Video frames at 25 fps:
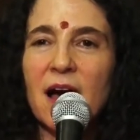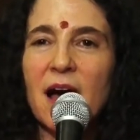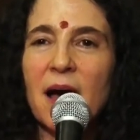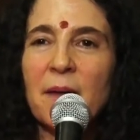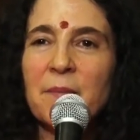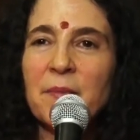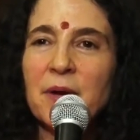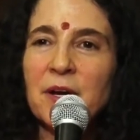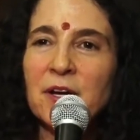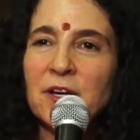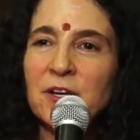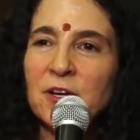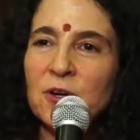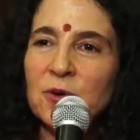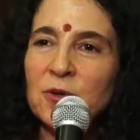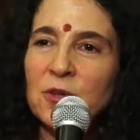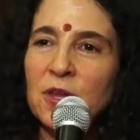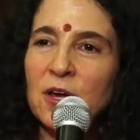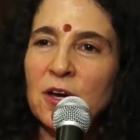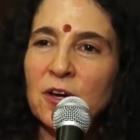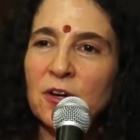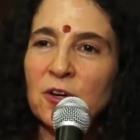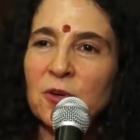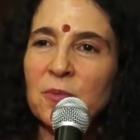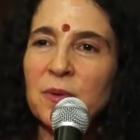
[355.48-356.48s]
I'm going to no
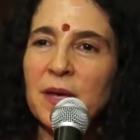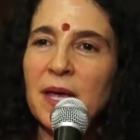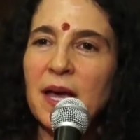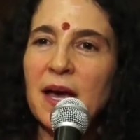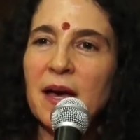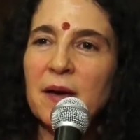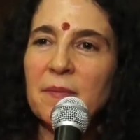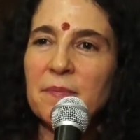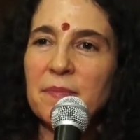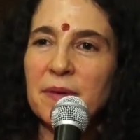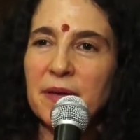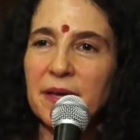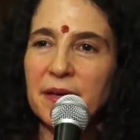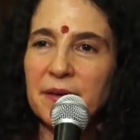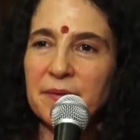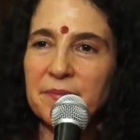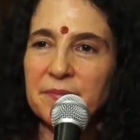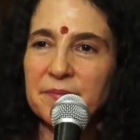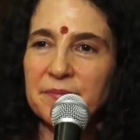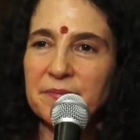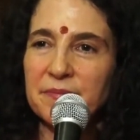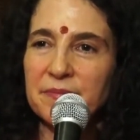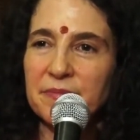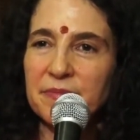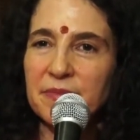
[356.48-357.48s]
longer be happy.
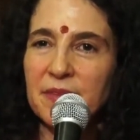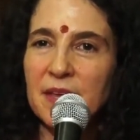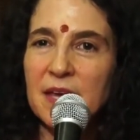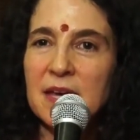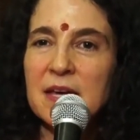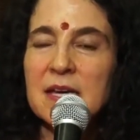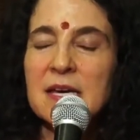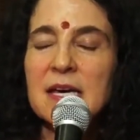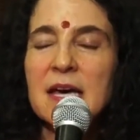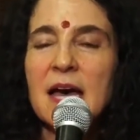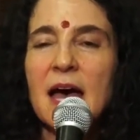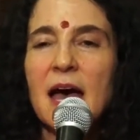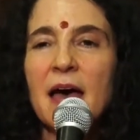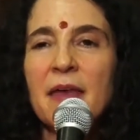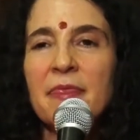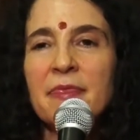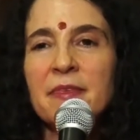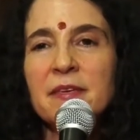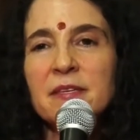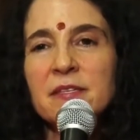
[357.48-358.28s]
And